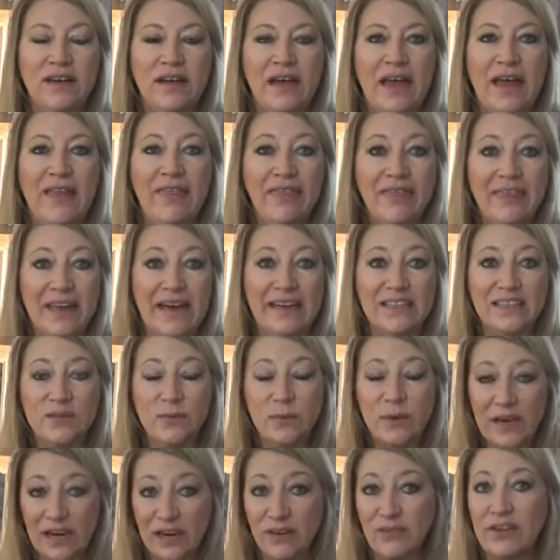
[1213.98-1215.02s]
And that's
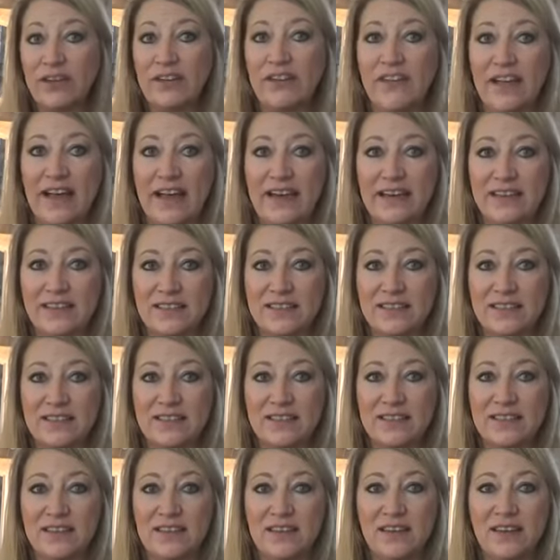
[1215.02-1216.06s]
when I
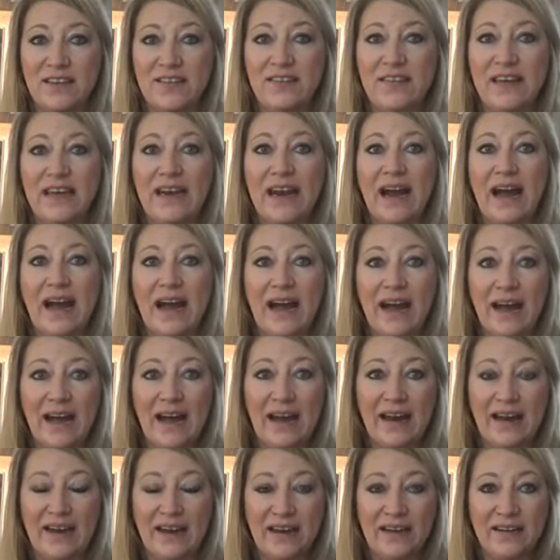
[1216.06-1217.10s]
realized that
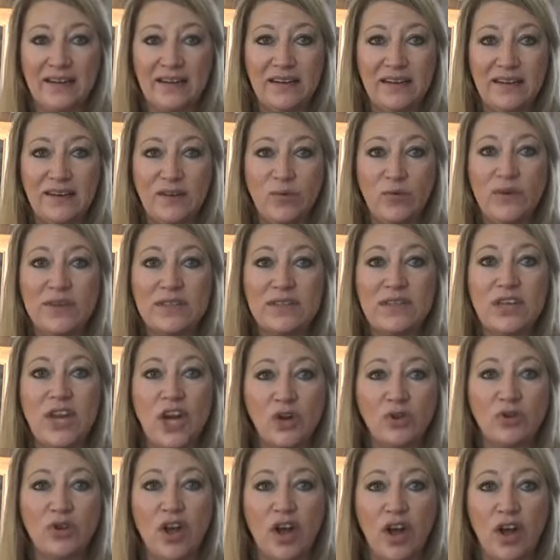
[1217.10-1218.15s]
I was
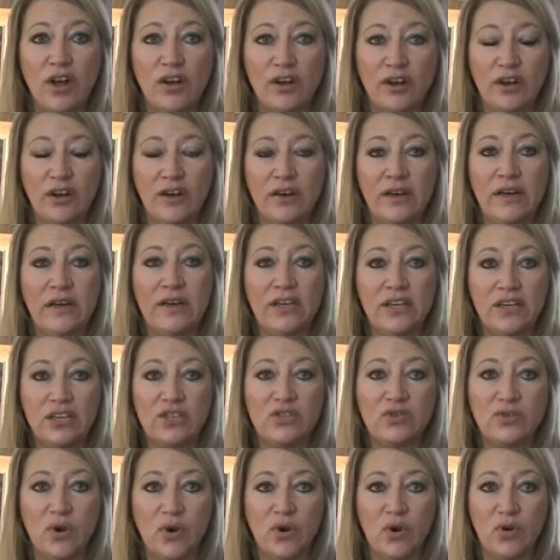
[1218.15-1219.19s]
no longer in
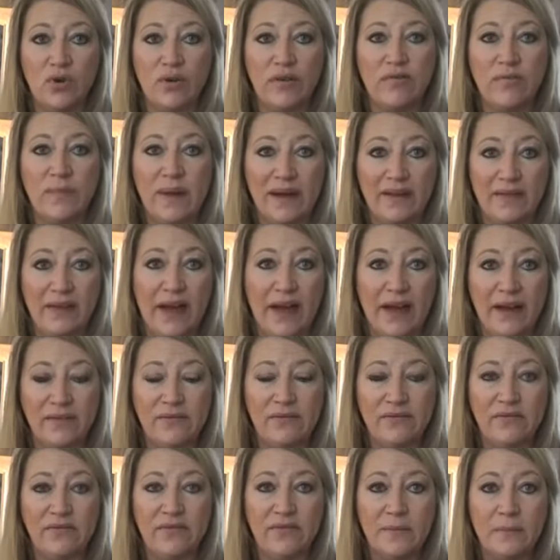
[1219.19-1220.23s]
control of my life.
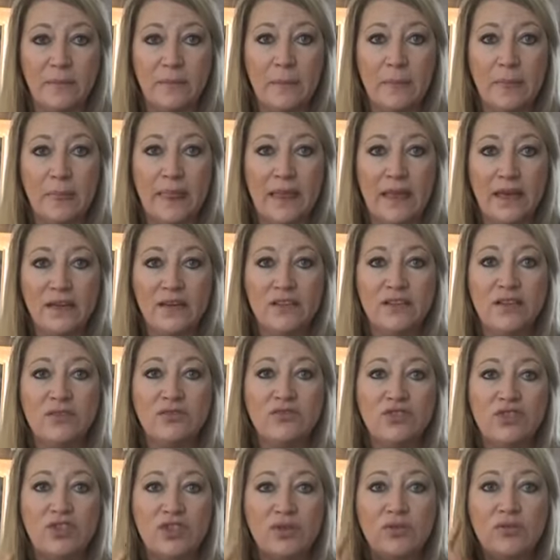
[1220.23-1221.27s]
So
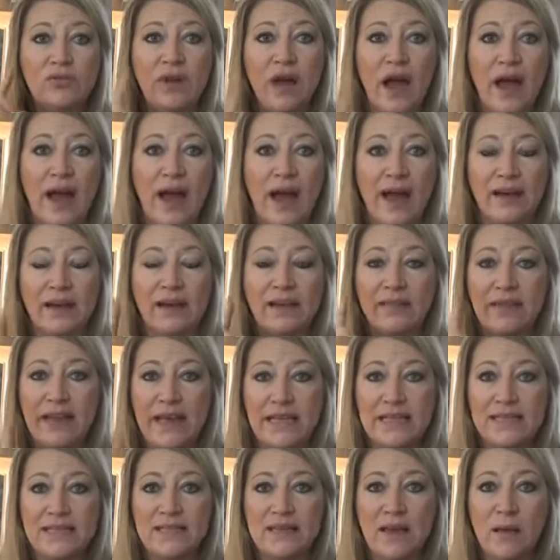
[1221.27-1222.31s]
do not
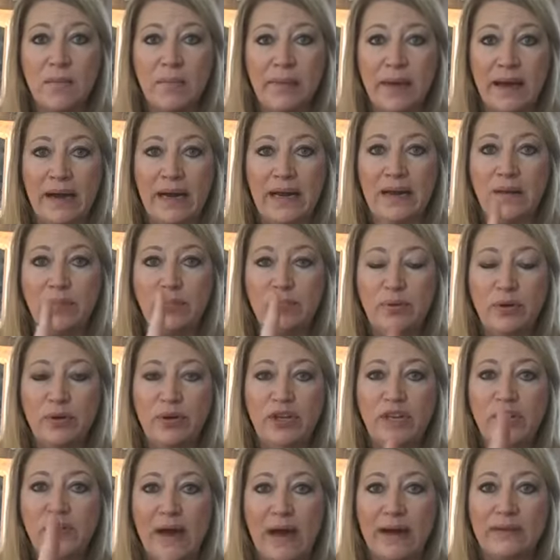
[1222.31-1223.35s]
let somebody
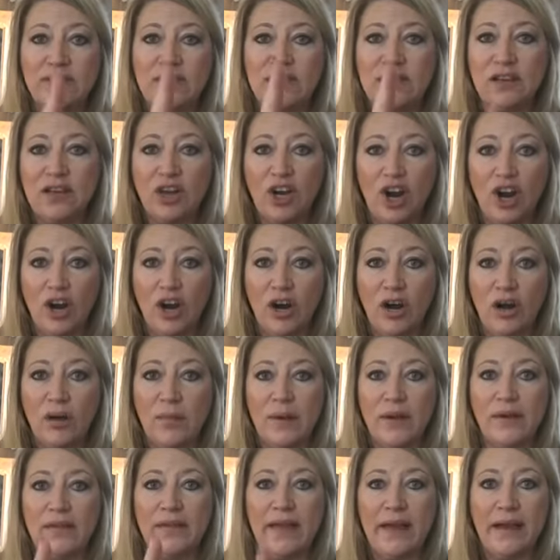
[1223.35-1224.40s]
put you out to the
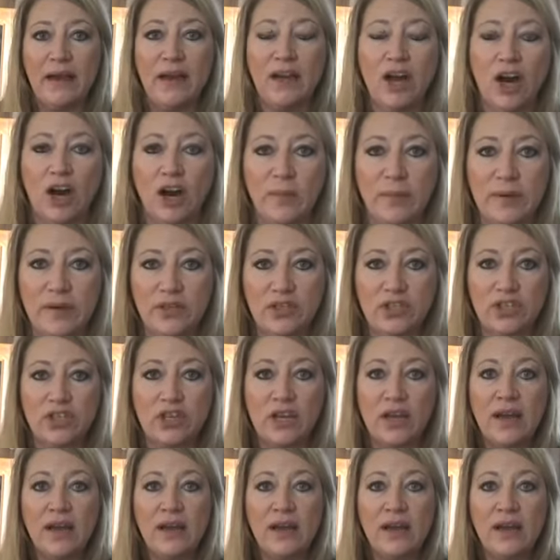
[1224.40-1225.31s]
curb like garbage.